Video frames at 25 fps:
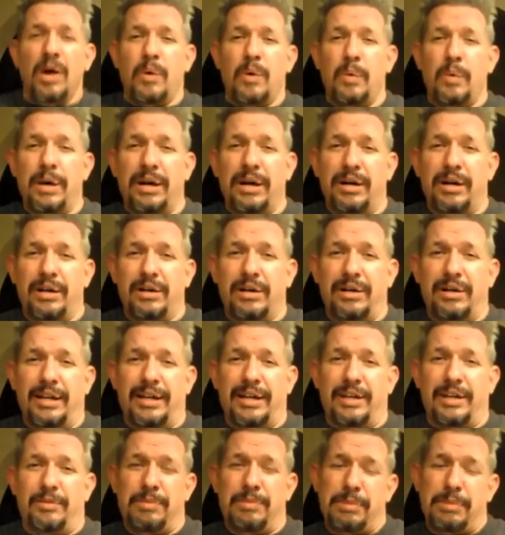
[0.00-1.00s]
where
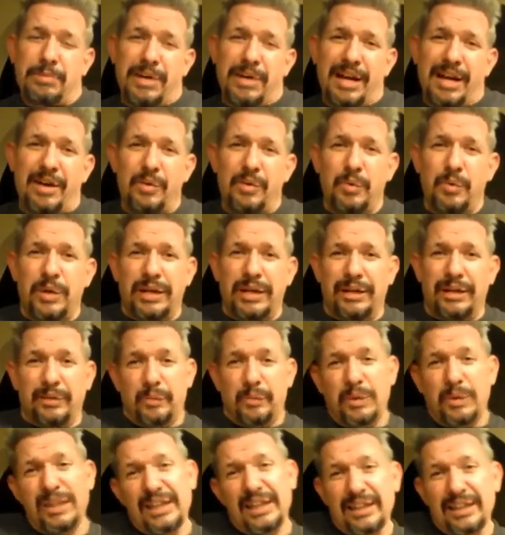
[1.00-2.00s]
like remember how we
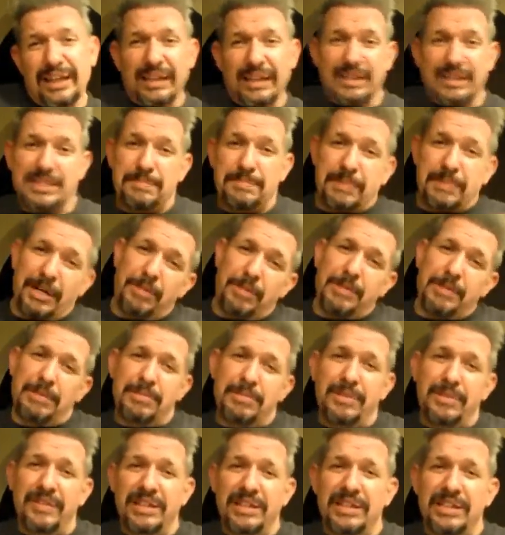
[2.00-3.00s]
really liked the
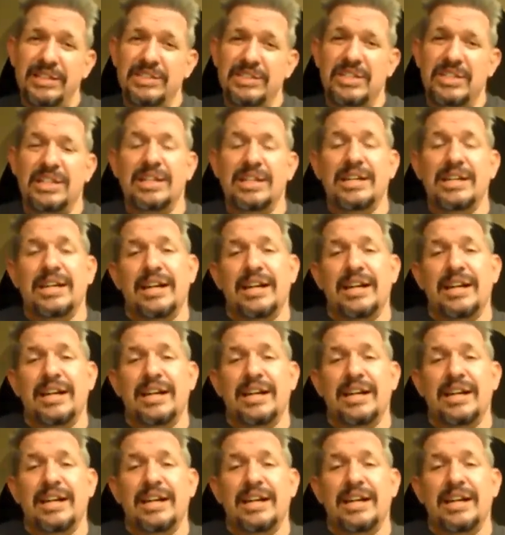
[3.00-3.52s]
Spider-Man movies